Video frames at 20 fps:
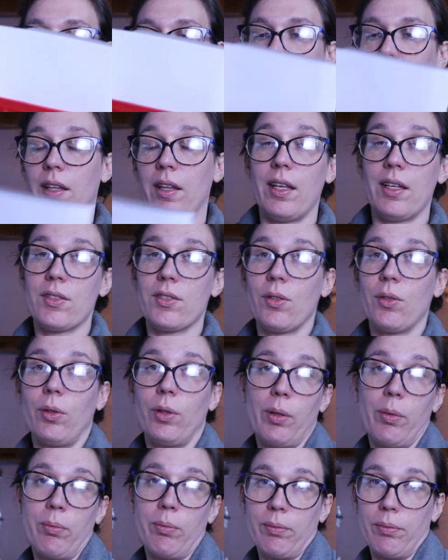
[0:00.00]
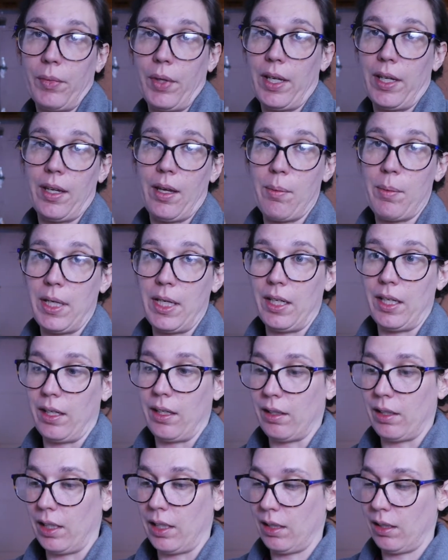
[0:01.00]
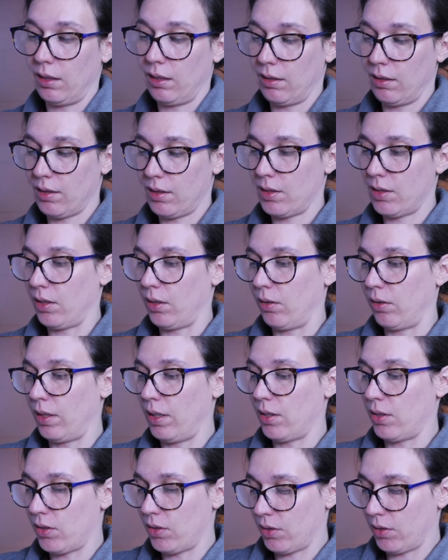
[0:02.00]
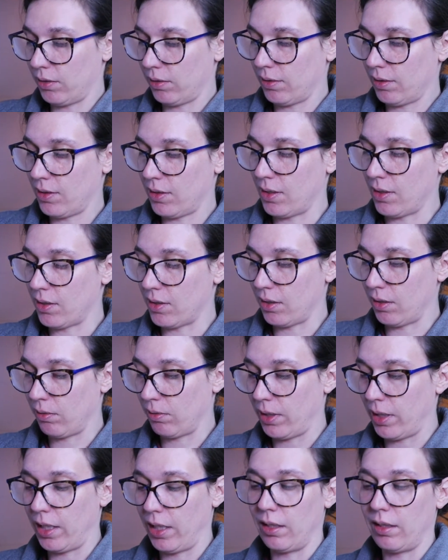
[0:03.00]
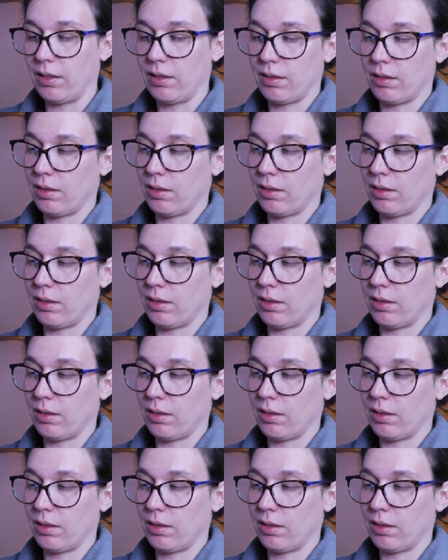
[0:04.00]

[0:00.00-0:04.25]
And they sold them like immediately. So these, since they're red.